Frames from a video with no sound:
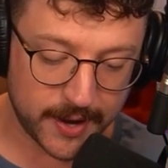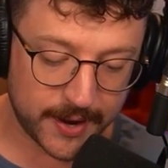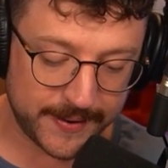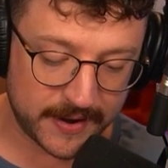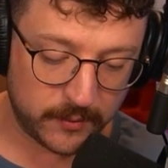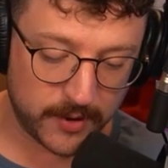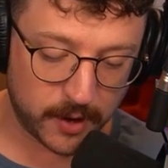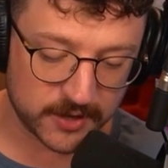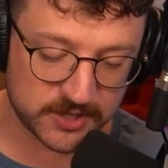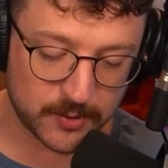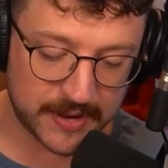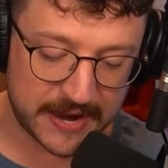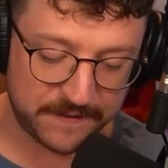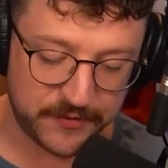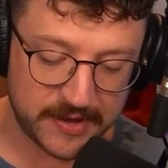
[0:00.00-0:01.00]
Now we also
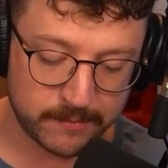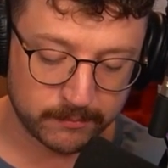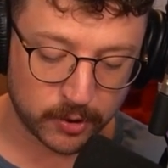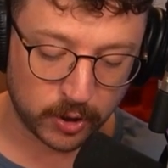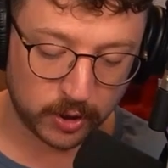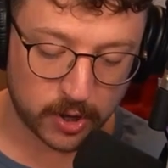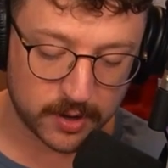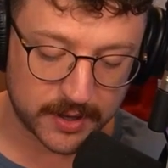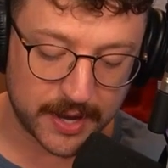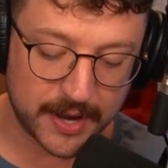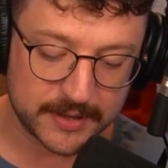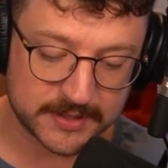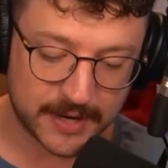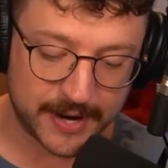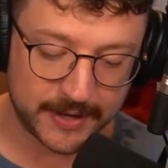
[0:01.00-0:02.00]
have the Murloc
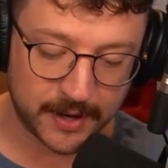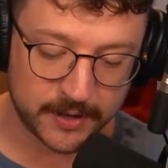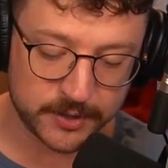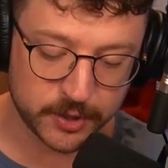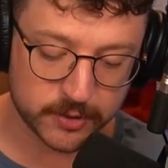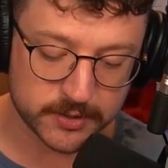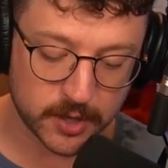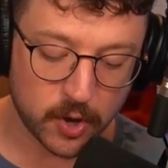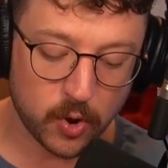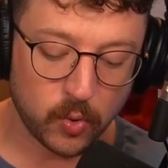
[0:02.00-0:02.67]
Tidehunters